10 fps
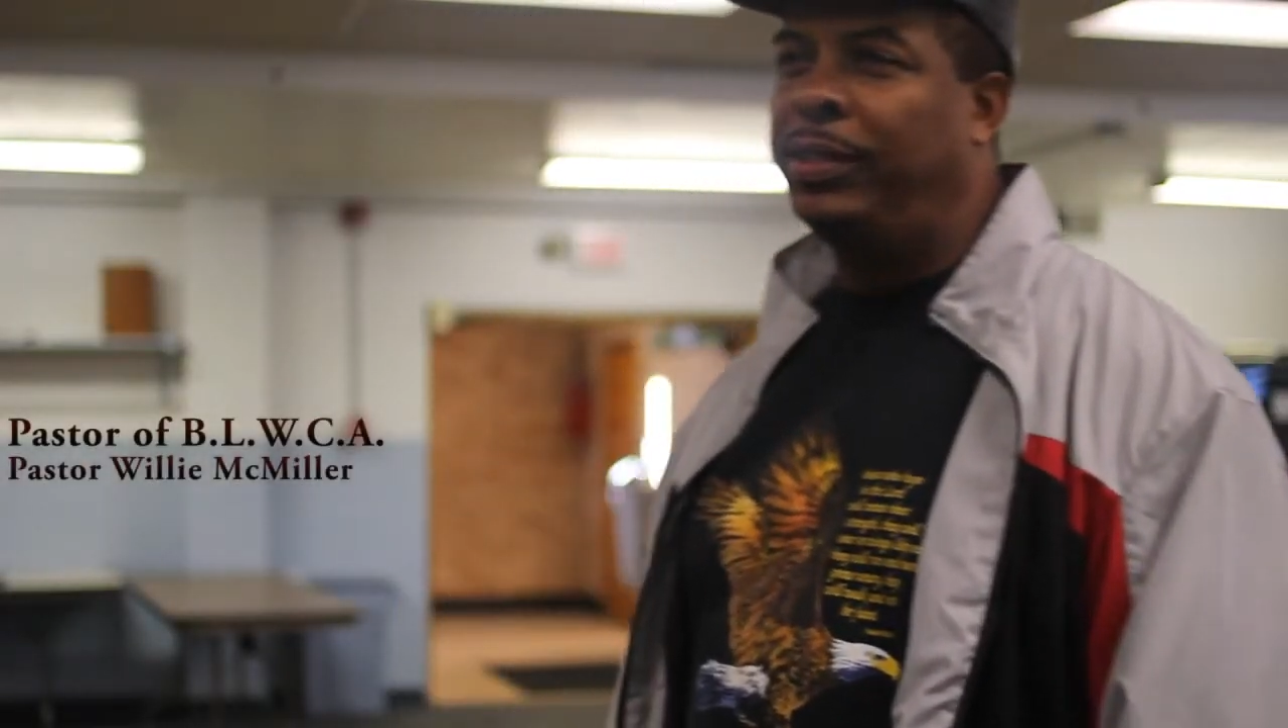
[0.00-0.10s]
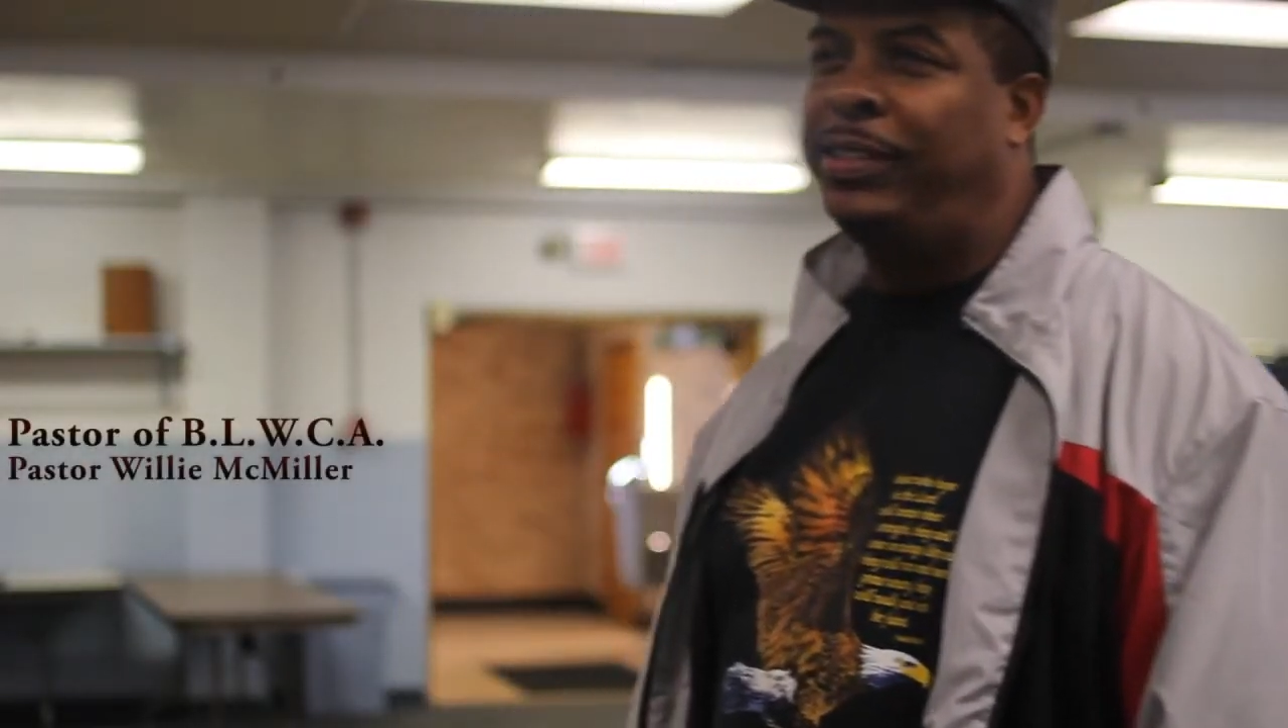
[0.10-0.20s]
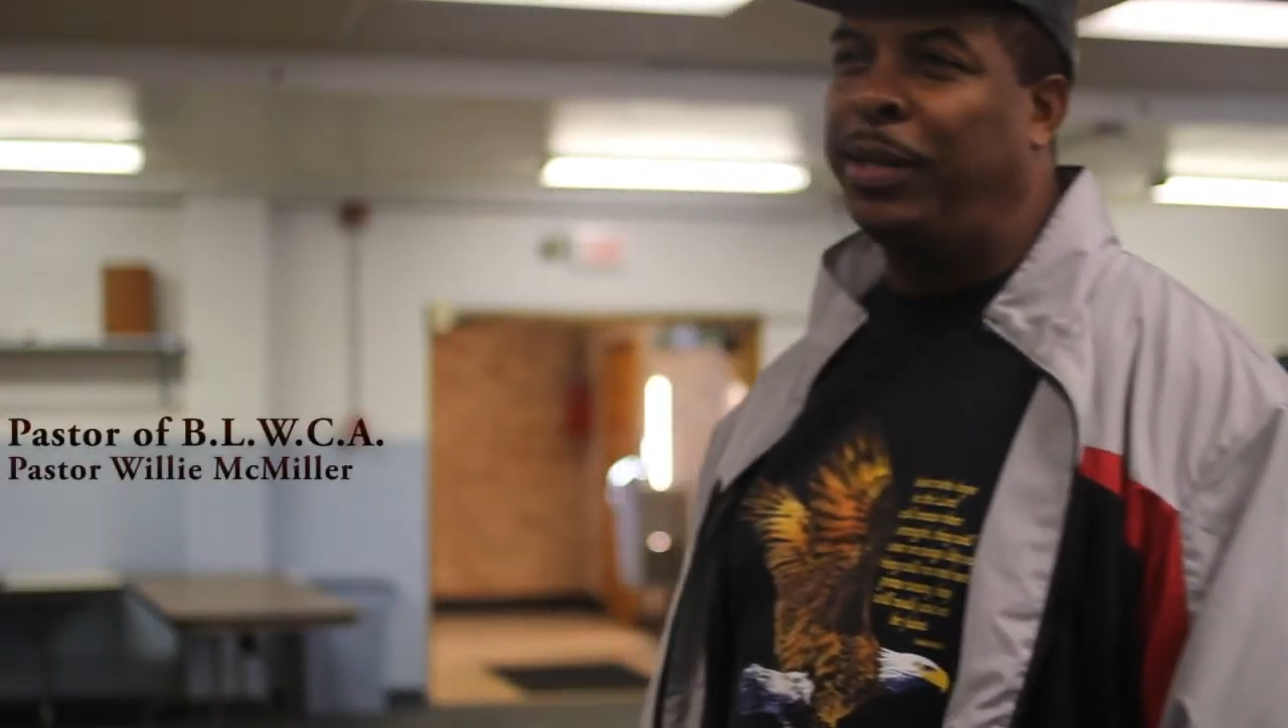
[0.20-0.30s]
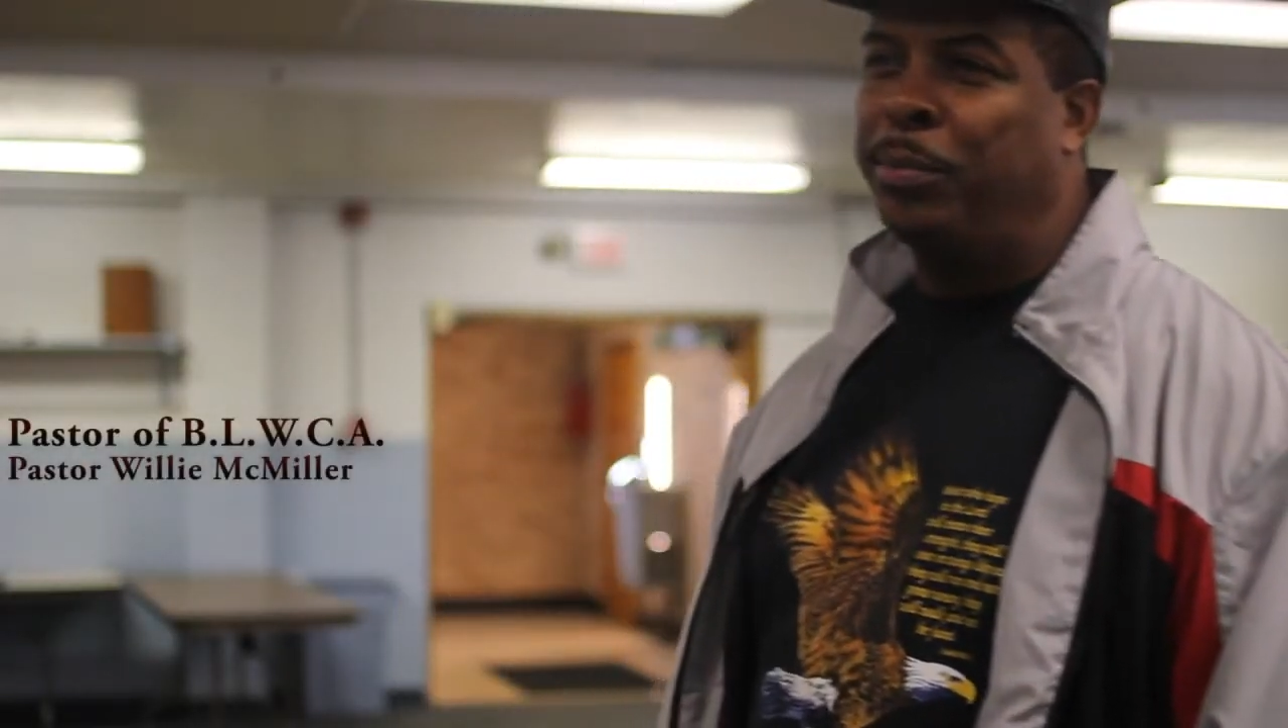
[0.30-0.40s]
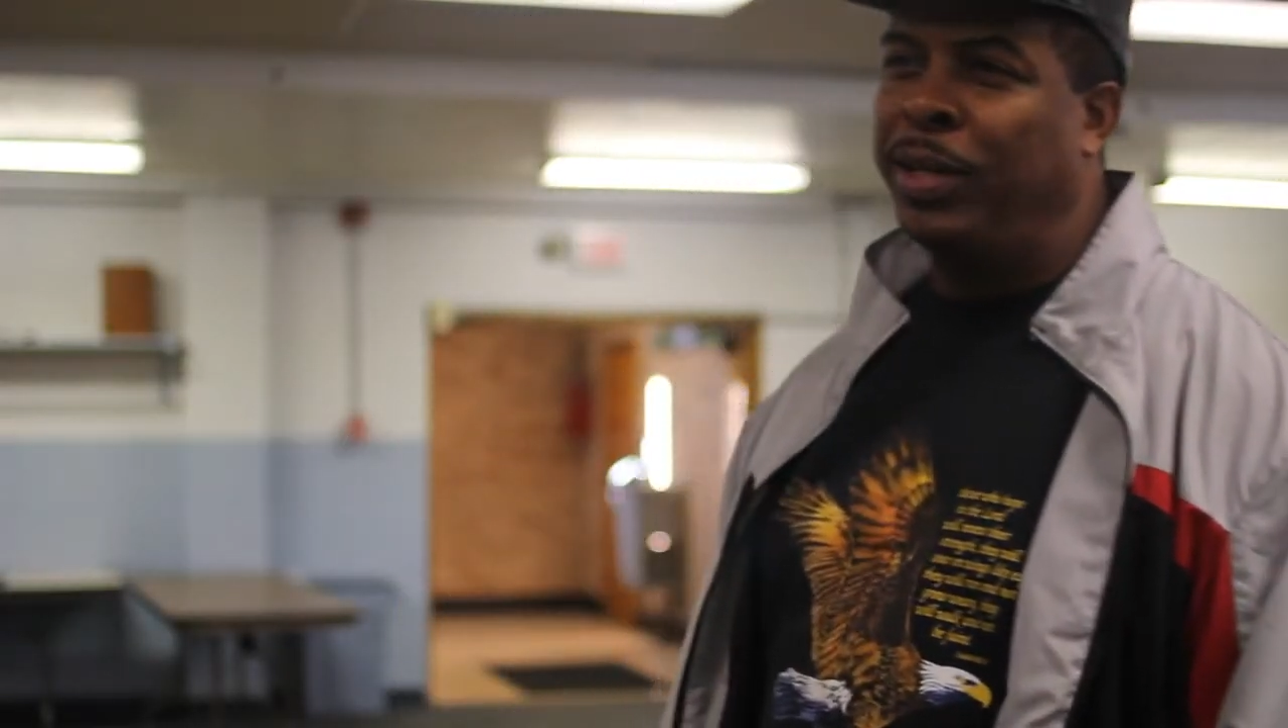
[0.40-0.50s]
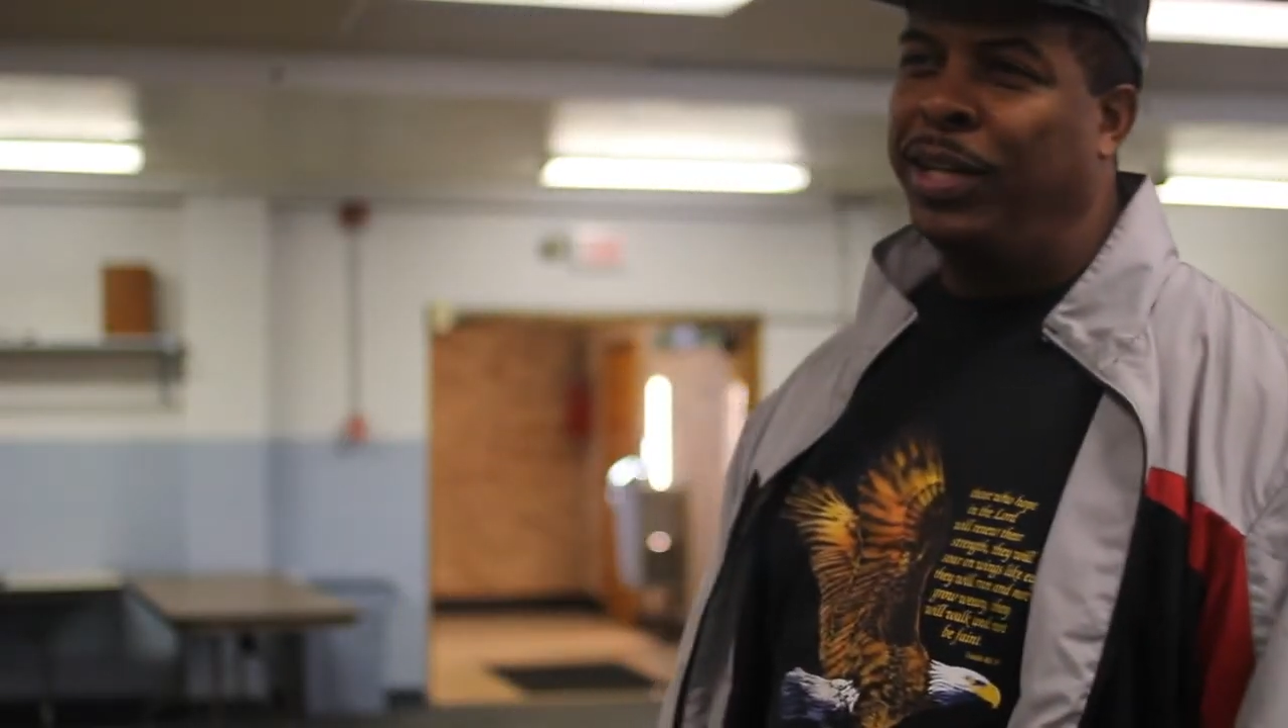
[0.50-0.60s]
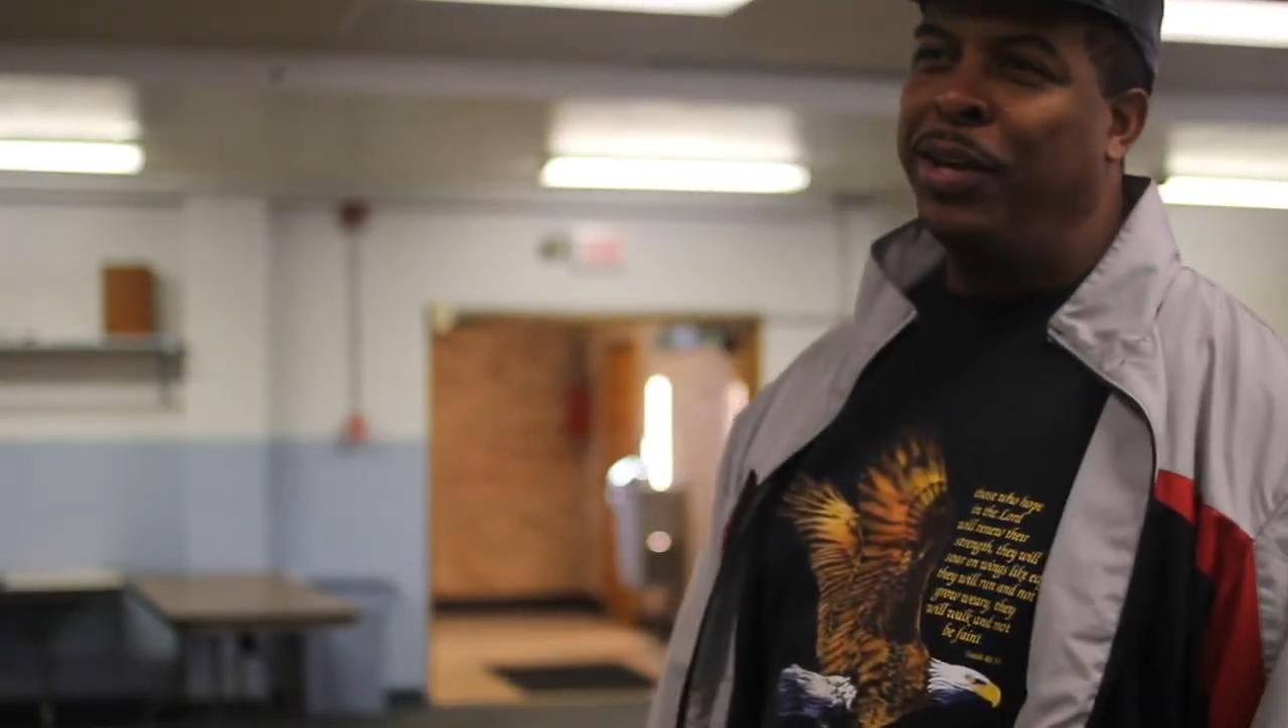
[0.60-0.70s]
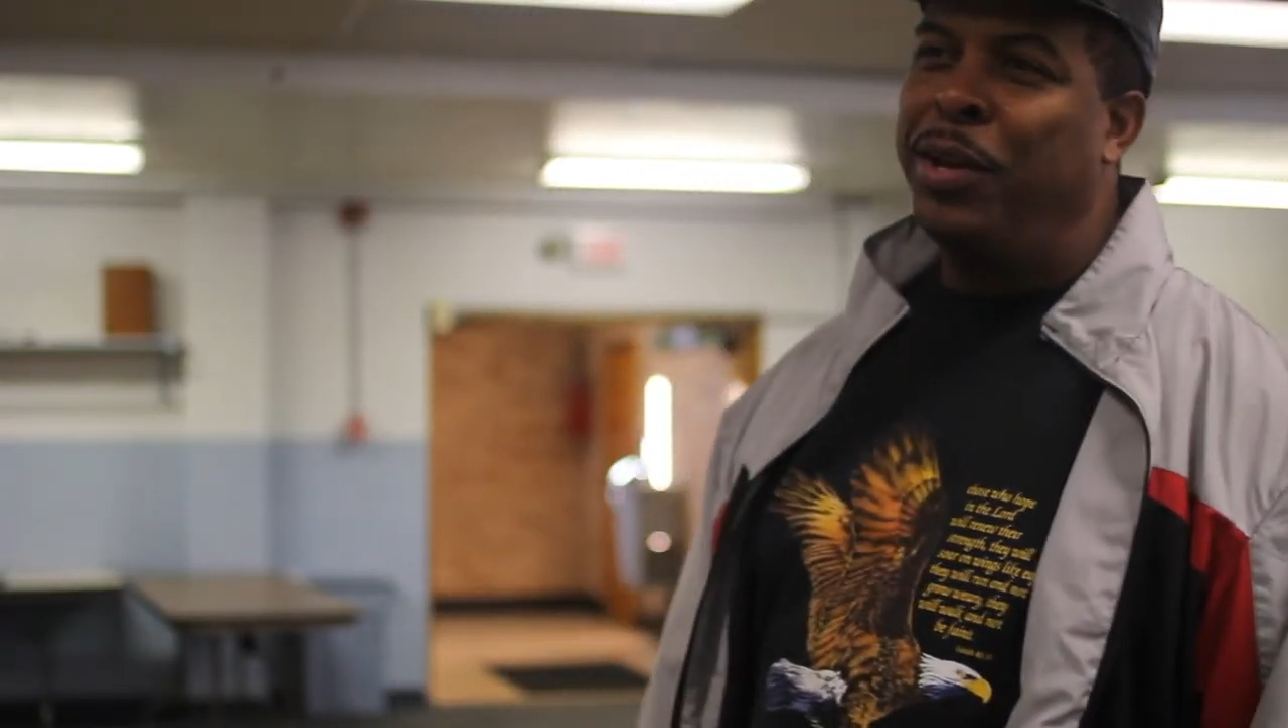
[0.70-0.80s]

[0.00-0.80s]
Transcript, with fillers: Assembly,